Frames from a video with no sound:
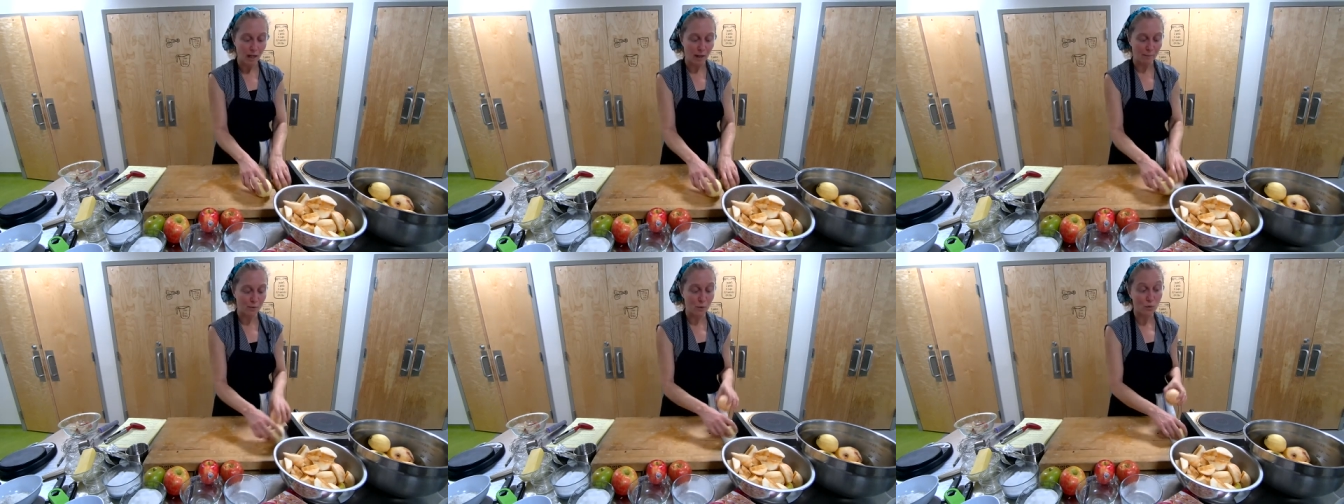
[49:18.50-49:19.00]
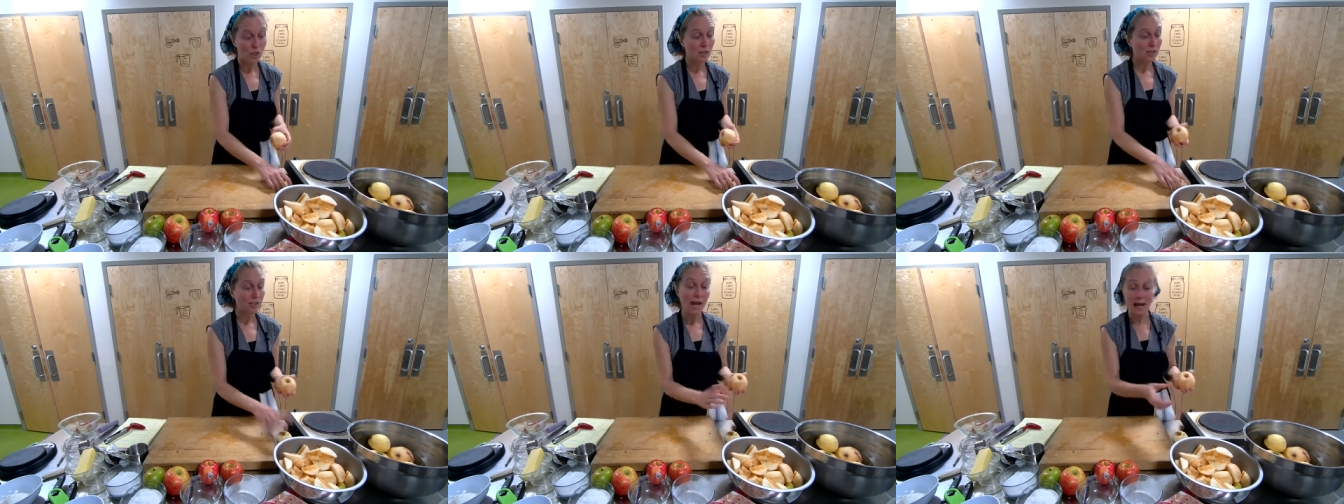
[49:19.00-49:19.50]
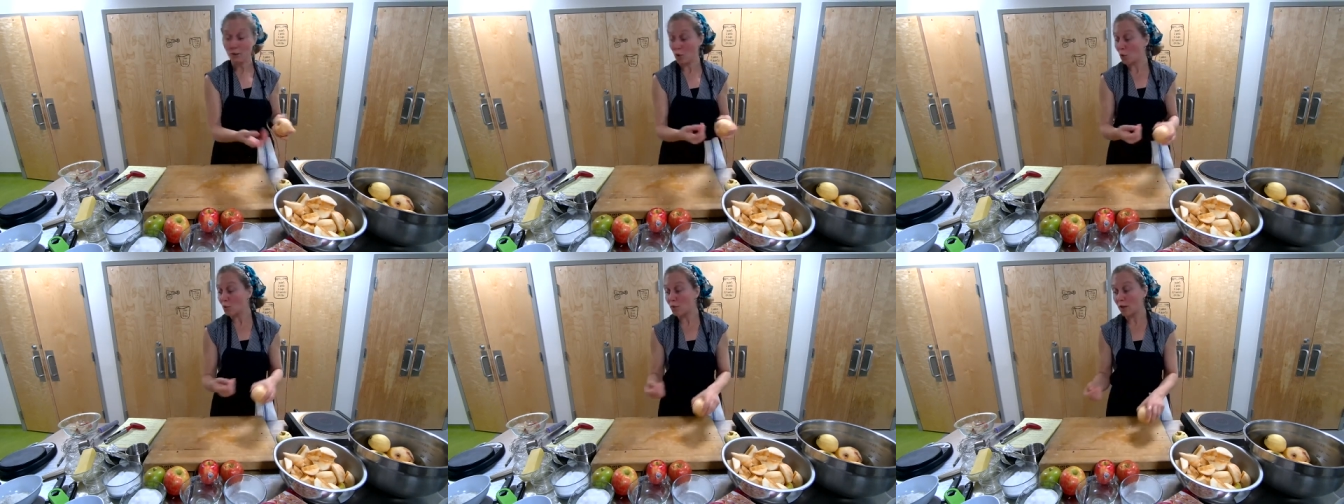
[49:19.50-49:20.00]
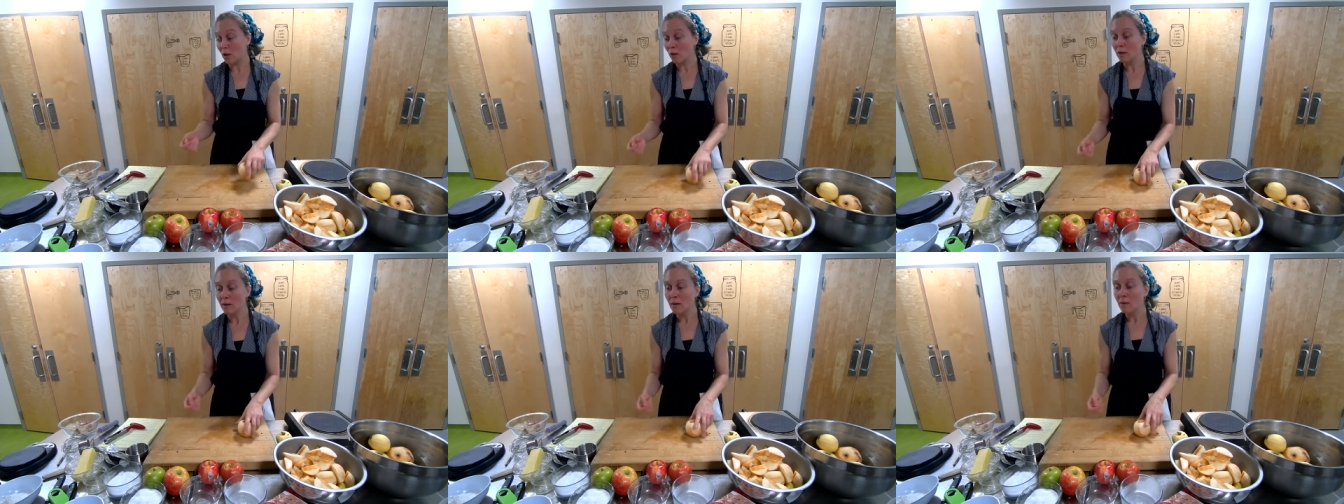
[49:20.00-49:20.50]
So just, don't
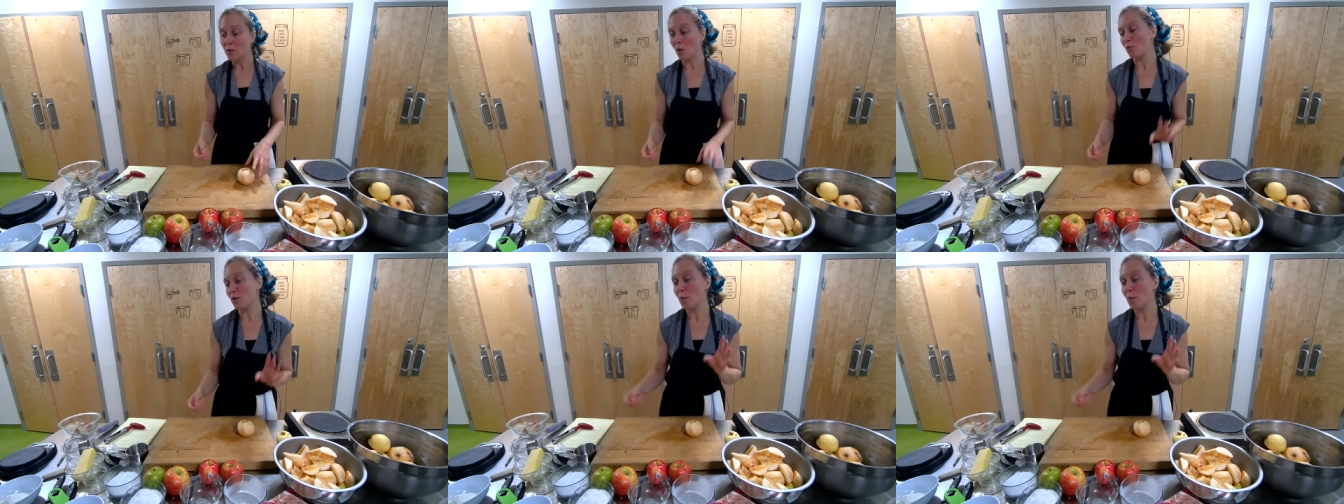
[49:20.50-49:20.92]
feel